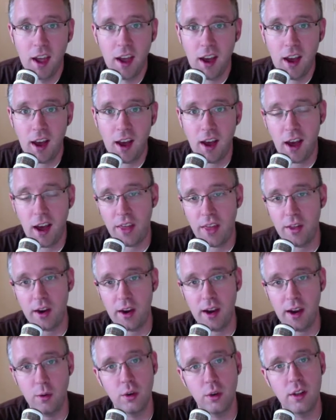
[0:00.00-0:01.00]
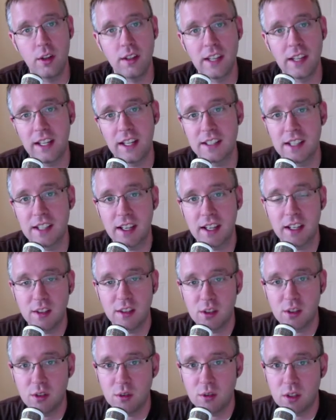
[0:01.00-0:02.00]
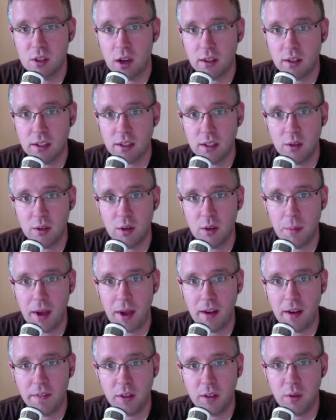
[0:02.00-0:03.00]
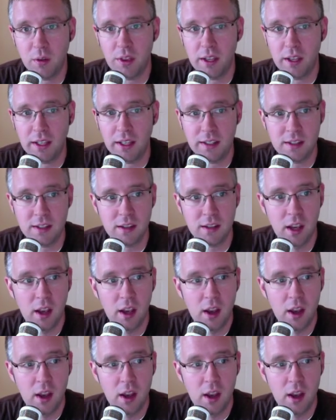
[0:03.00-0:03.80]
I thought I would take a second to talk to you about a few things